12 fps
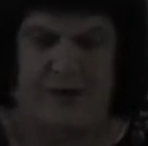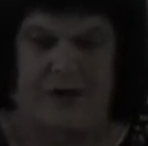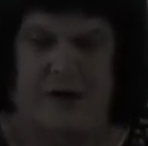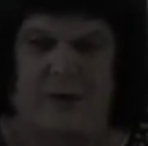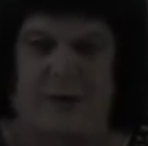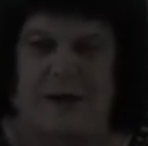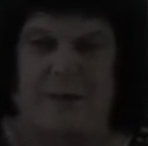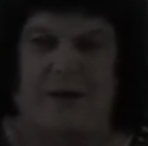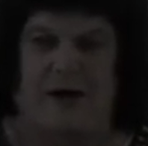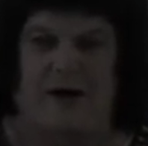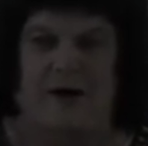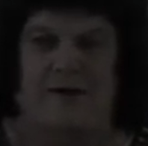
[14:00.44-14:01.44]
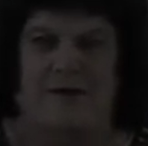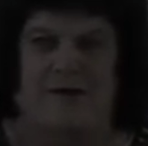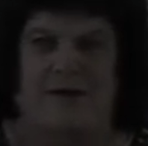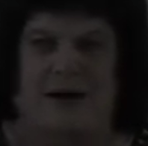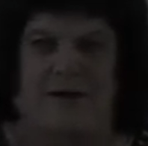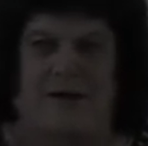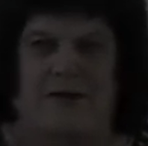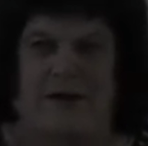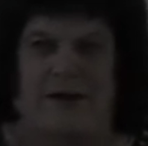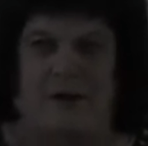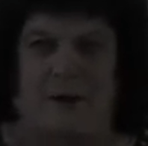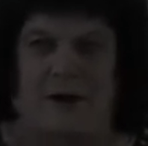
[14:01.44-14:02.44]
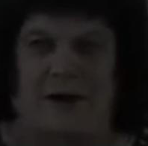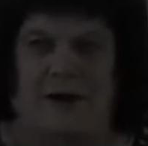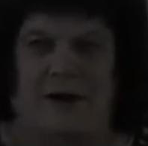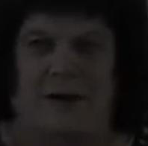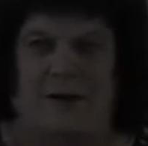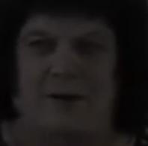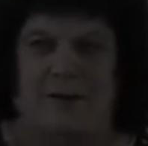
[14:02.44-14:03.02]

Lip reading: a very big part of everything that we know.